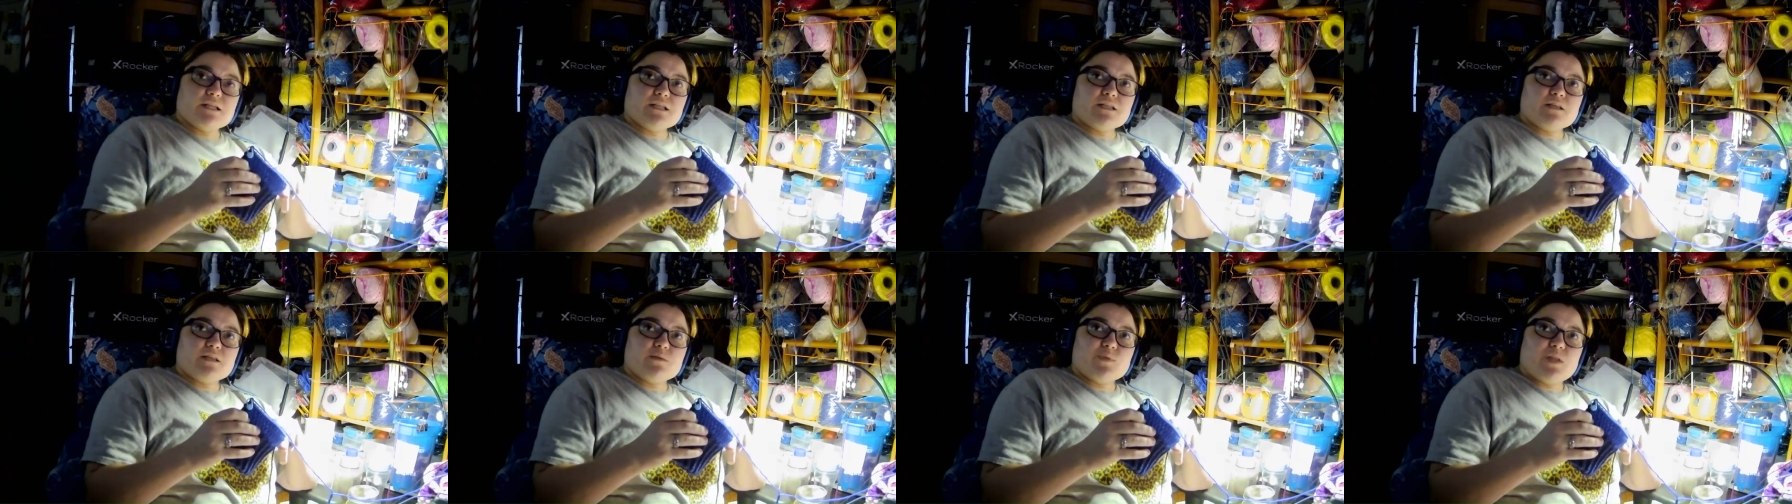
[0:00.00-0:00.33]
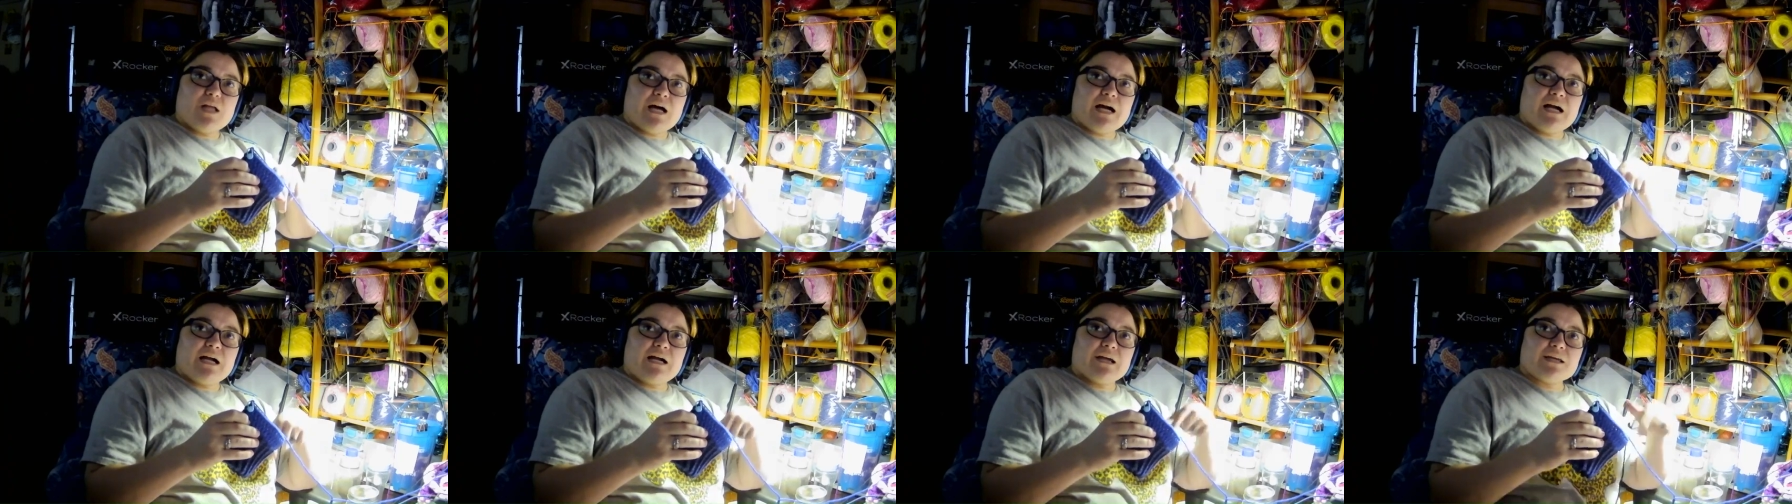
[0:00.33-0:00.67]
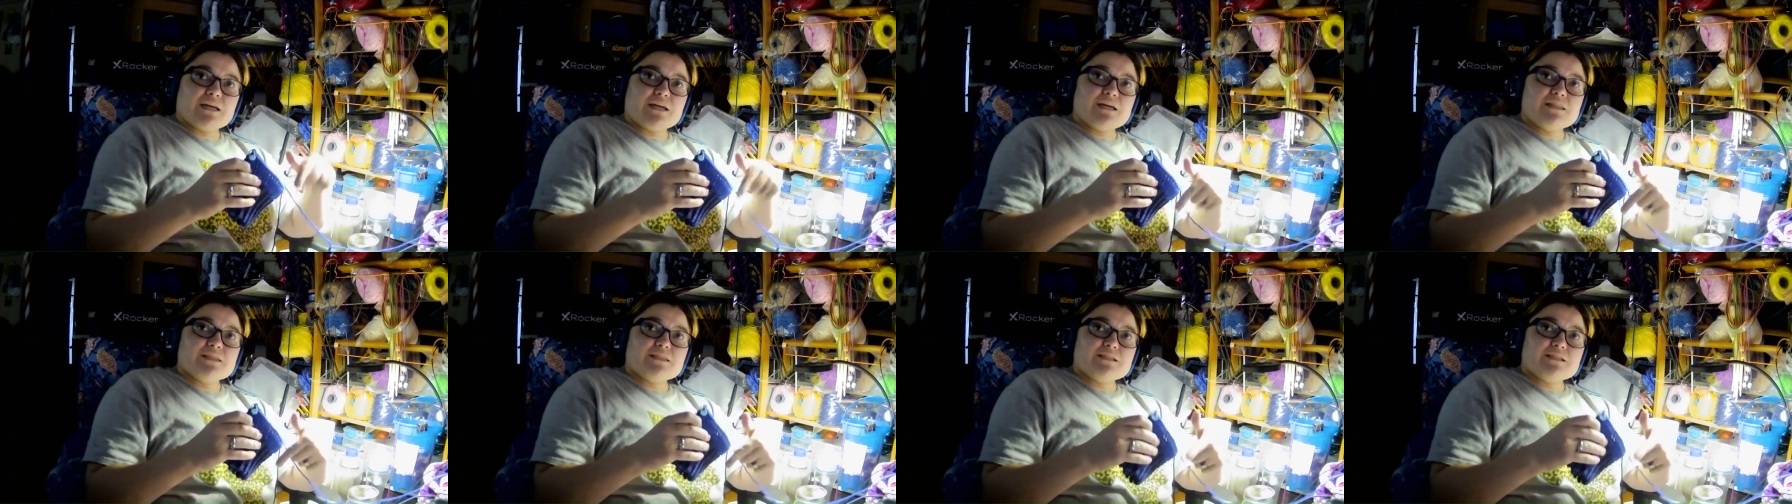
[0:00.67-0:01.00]
in the black
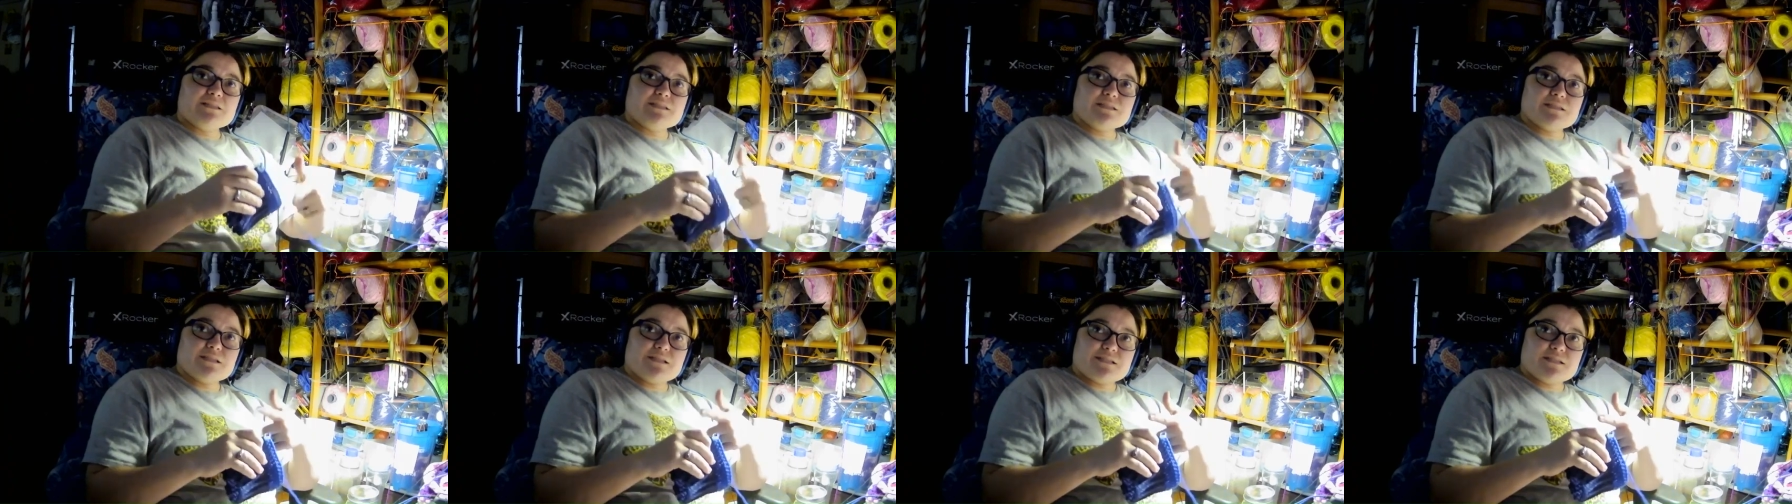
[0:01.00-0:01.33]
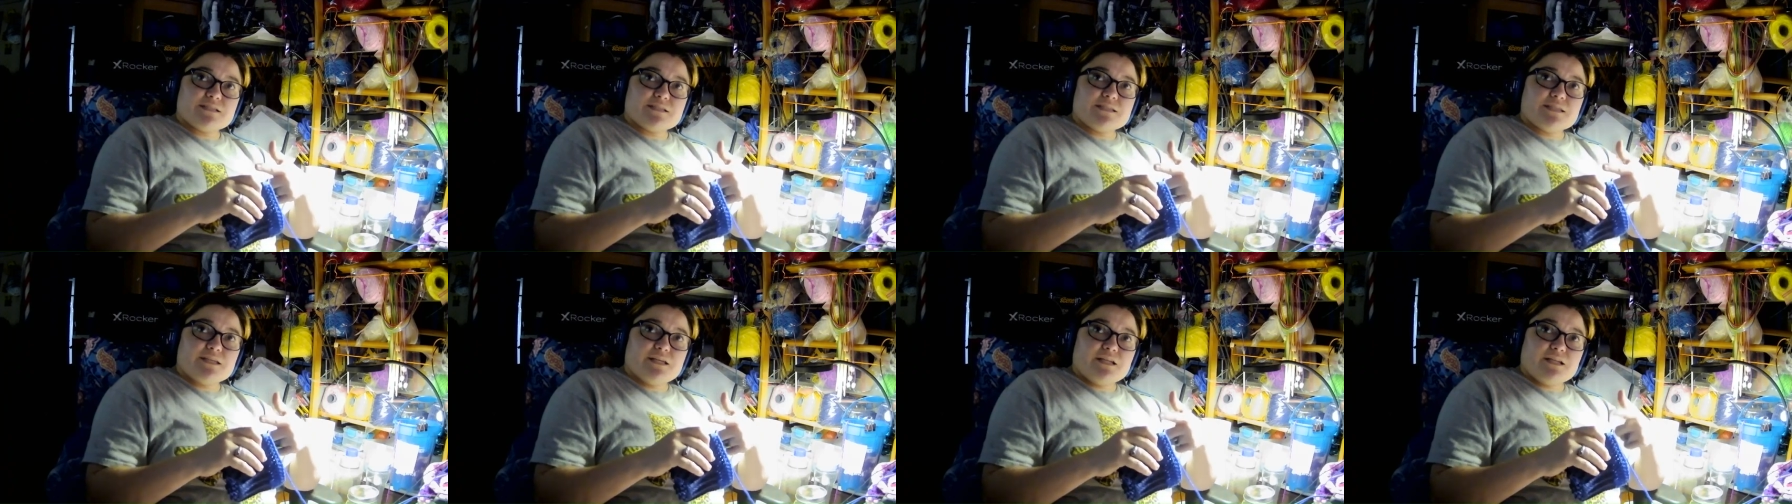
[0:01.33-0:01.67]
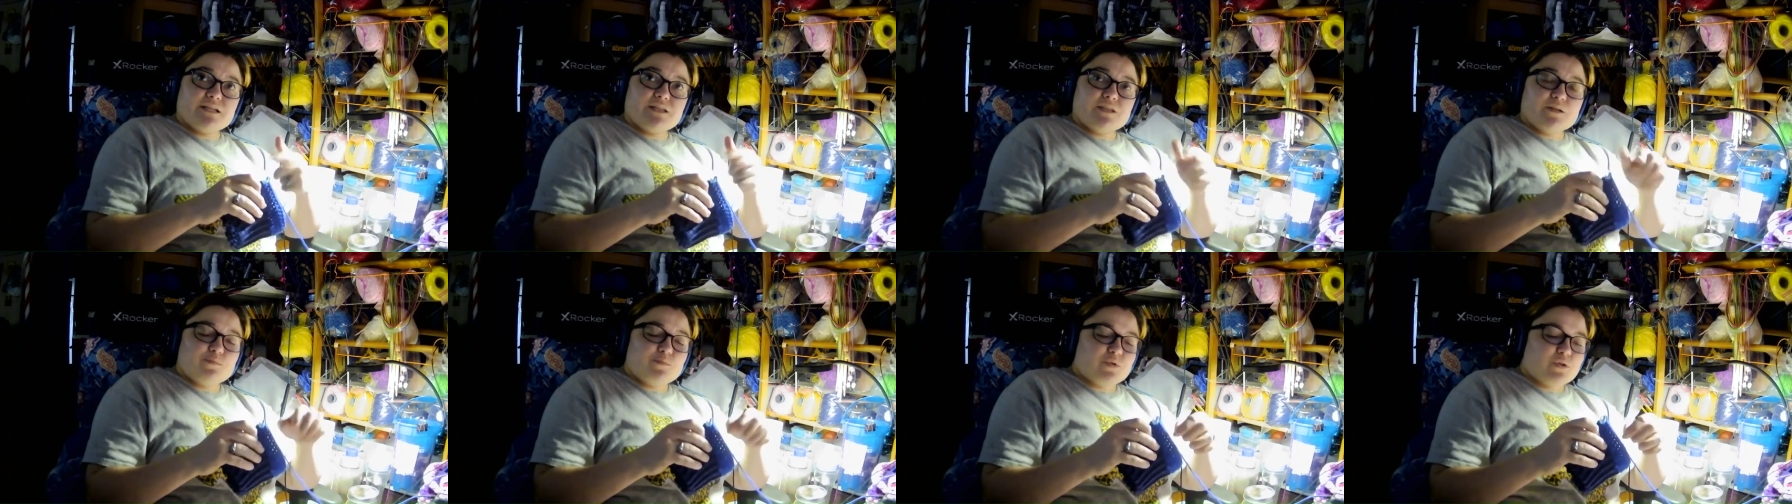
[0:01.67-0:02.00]
and then 16
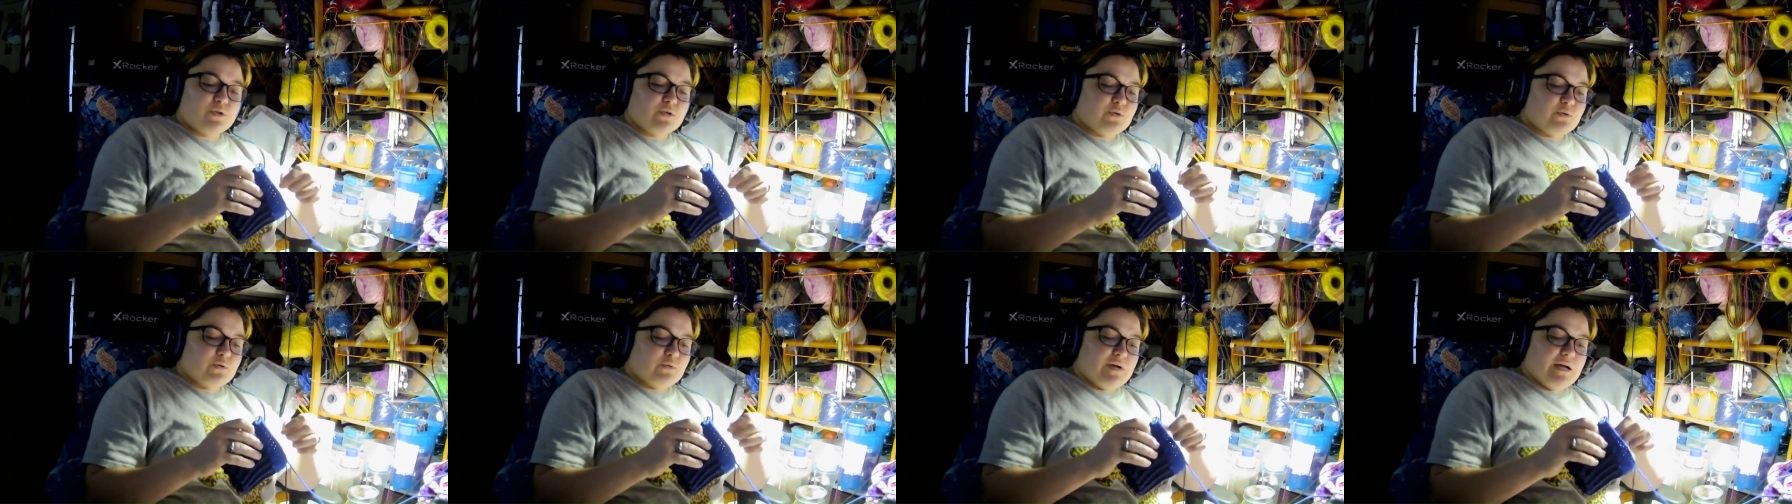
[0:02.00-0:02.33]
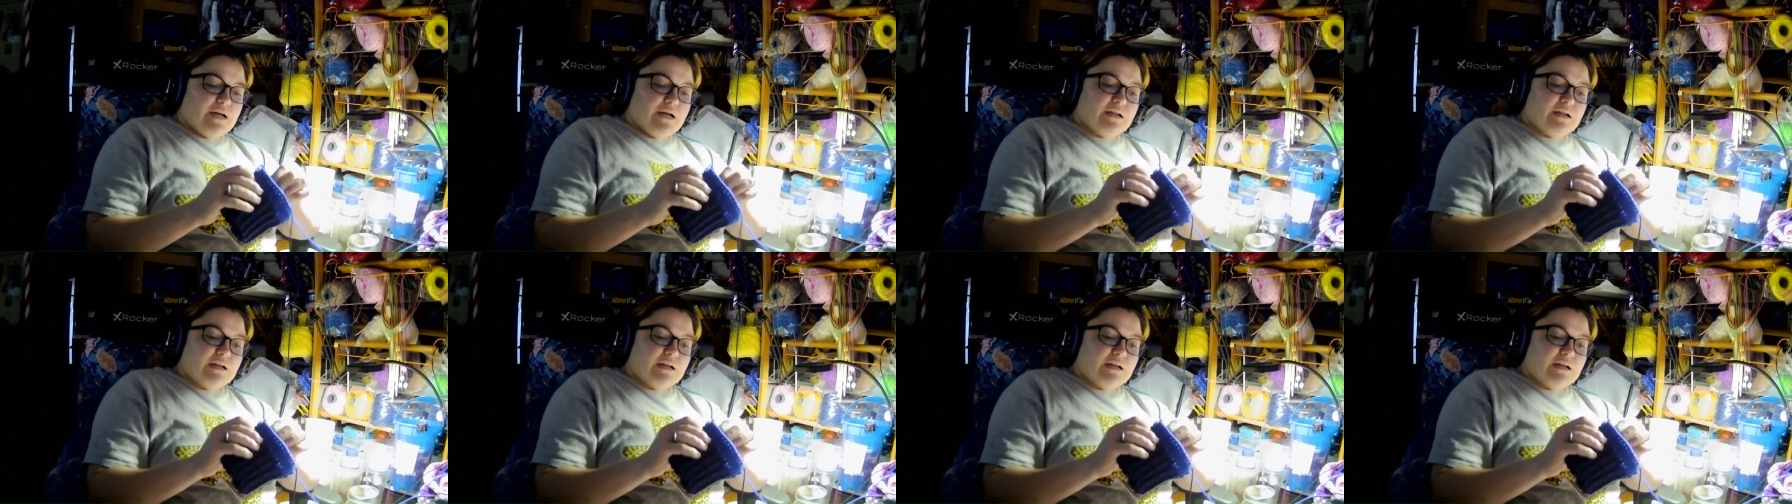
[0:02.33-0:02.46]
in the blue.